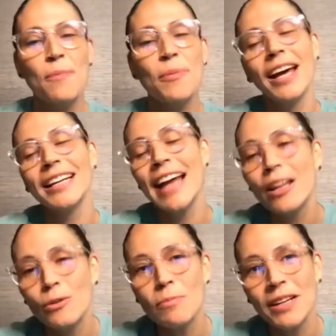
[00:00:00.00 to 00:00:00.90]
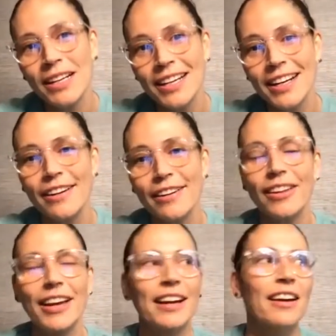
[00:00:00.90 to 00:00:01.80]
But like now that we've been in here
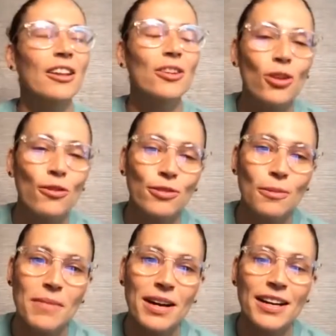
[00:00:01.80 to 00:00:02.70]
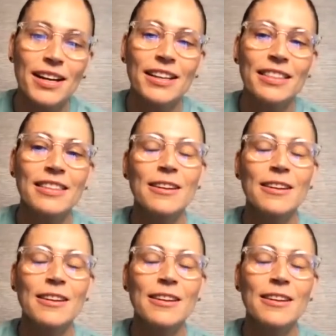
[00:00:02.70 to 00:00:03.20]
like a little over a month,